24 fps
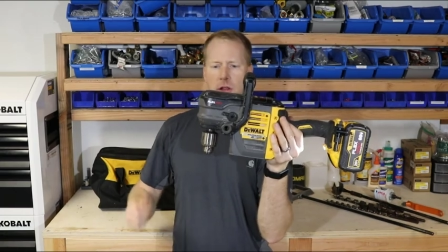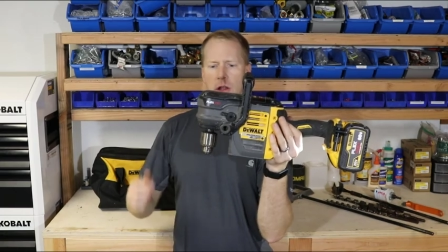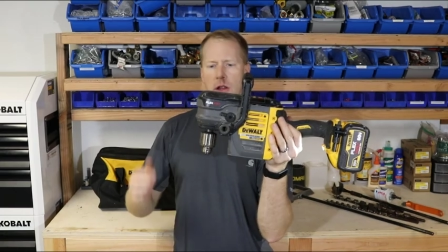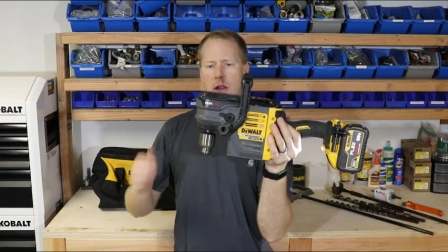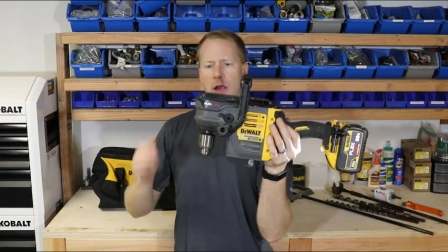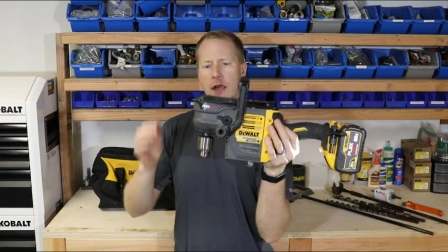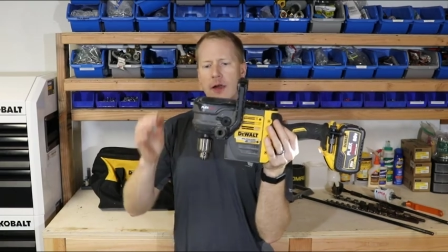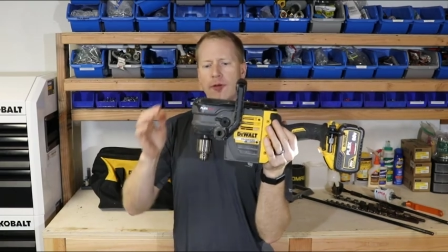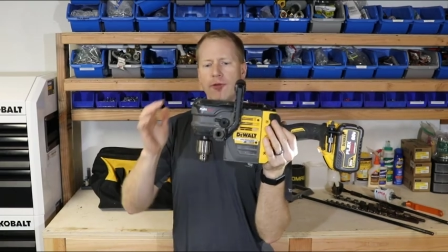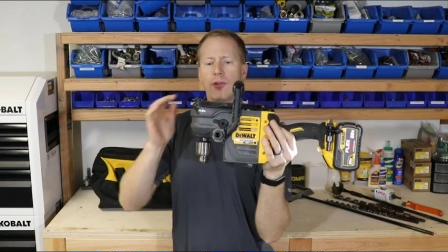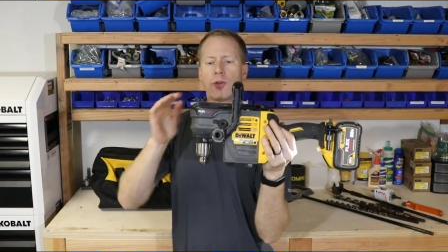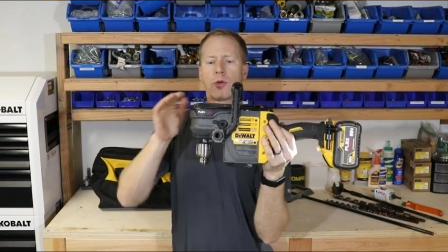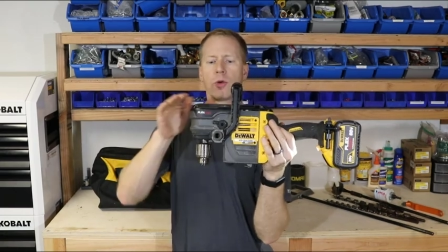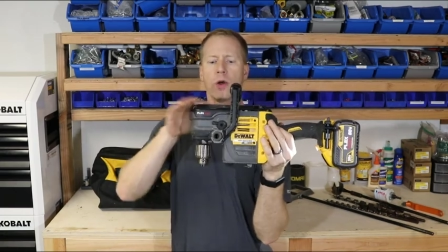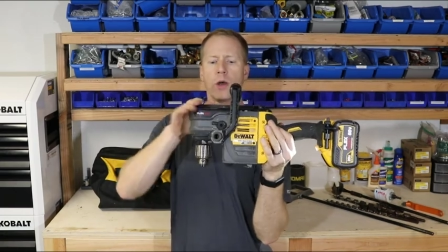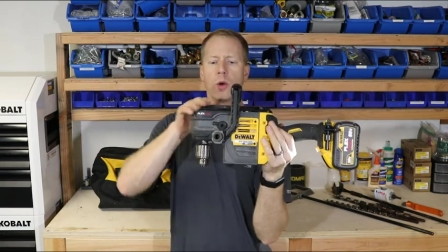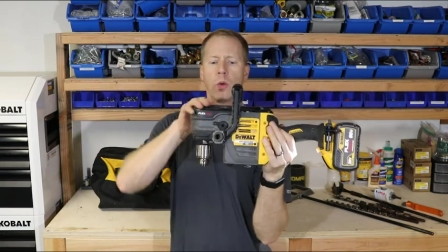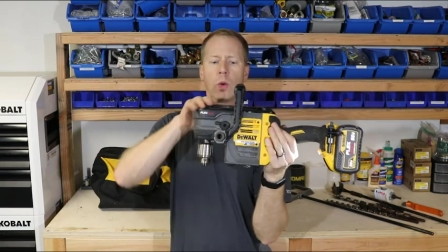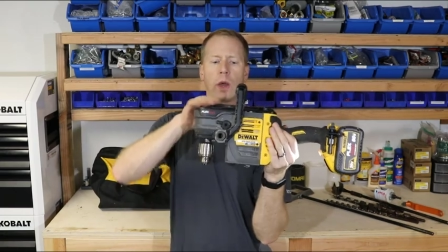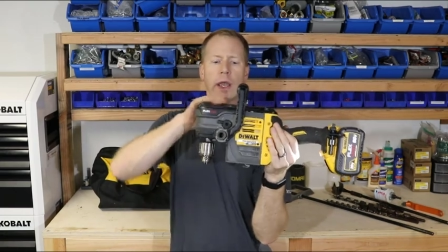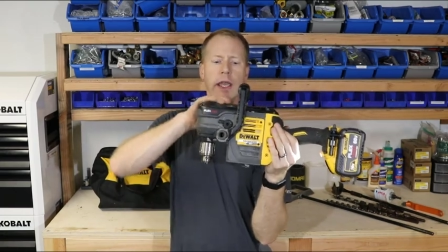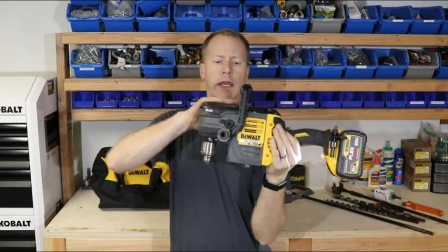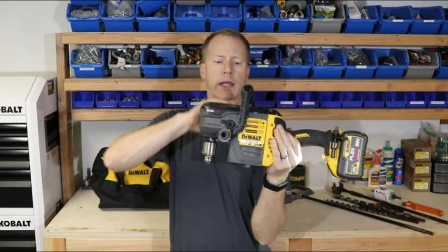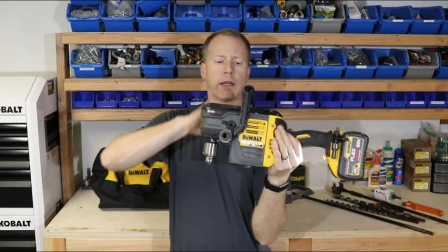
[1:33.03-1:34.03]
I'll have to
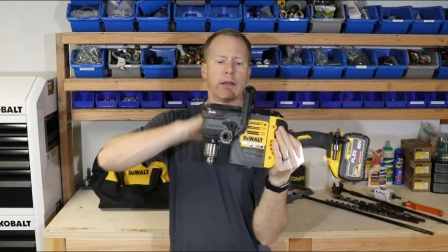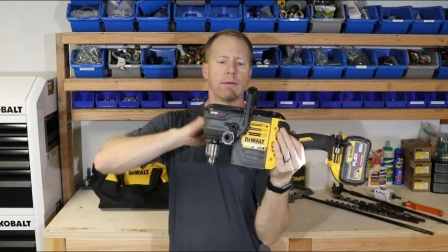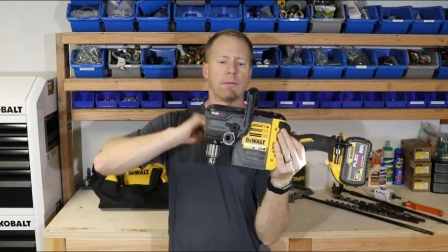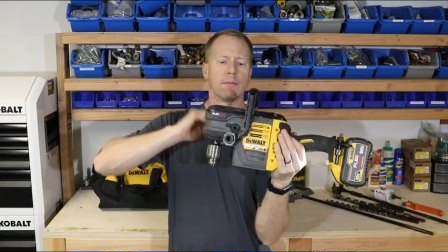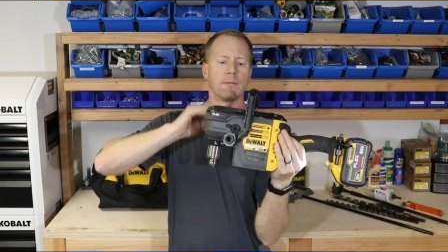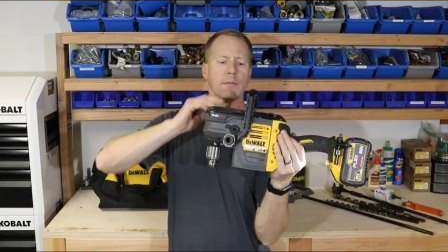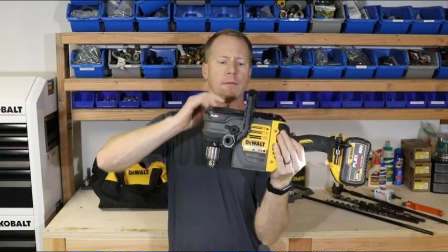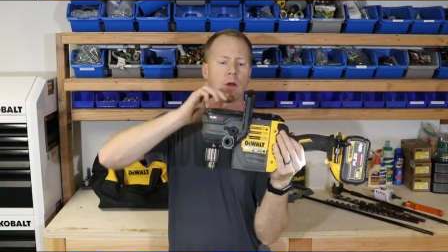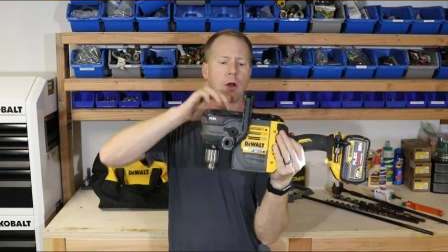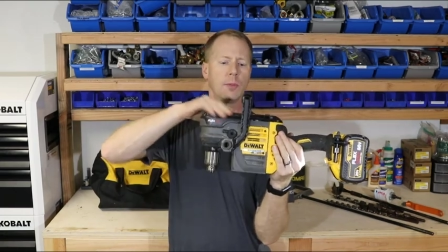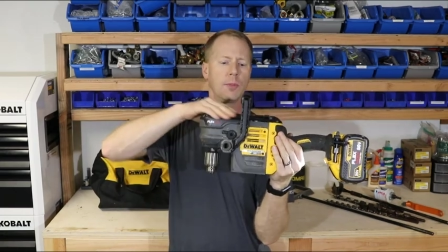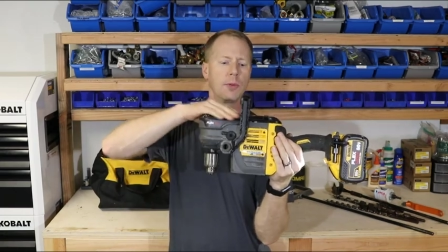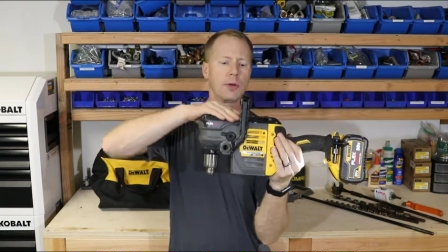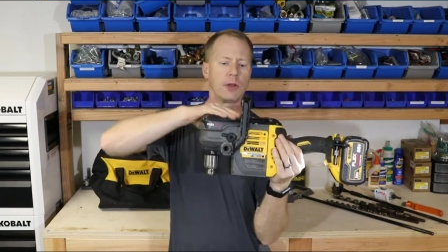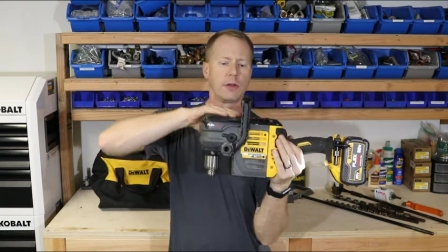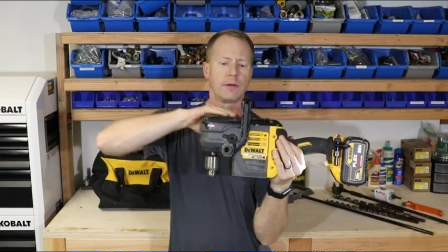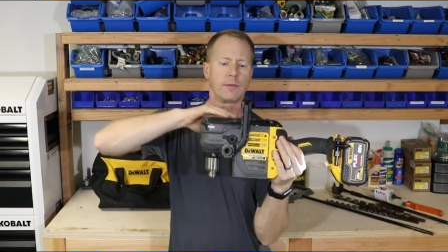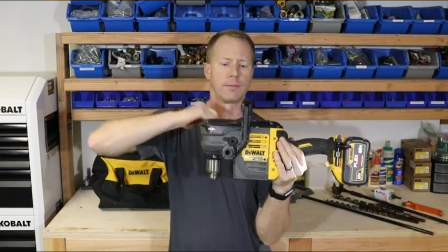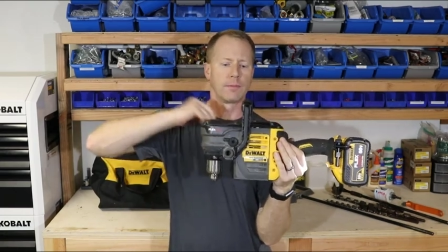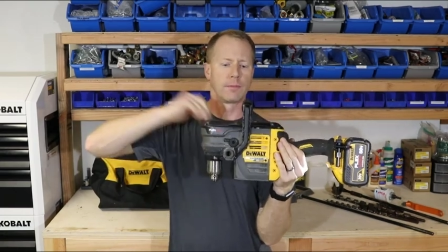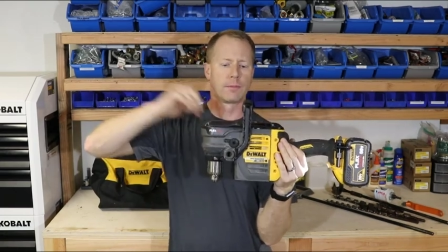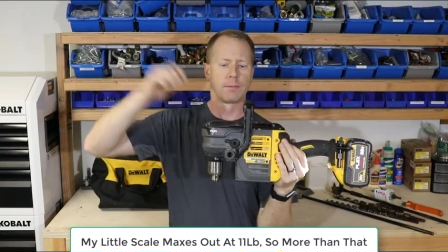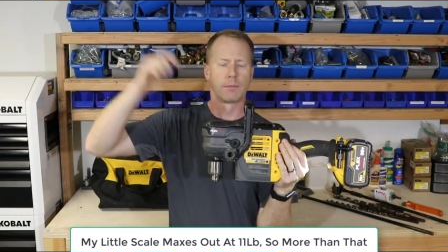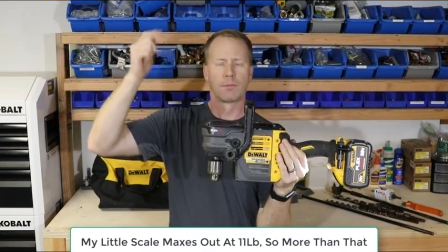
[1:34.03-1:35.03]
weigh it, and I'll
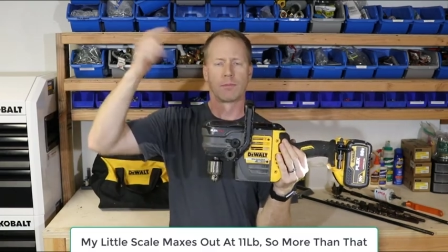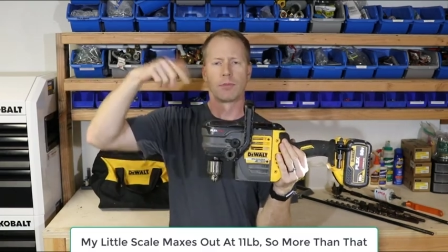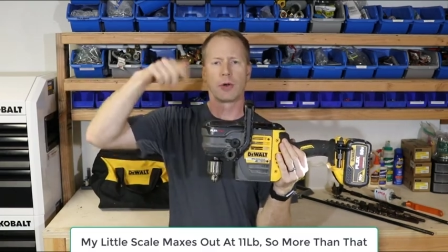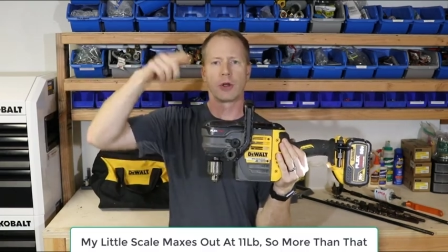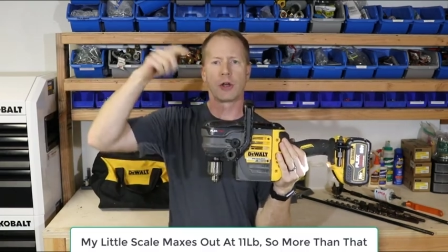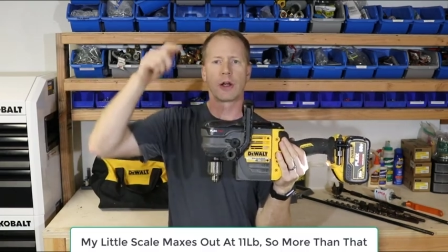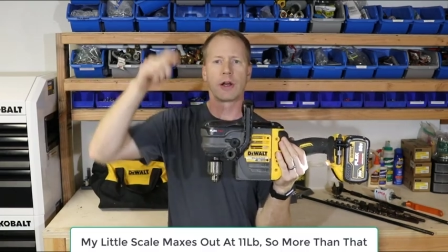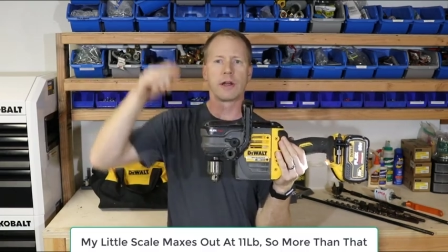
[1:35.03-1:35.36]
put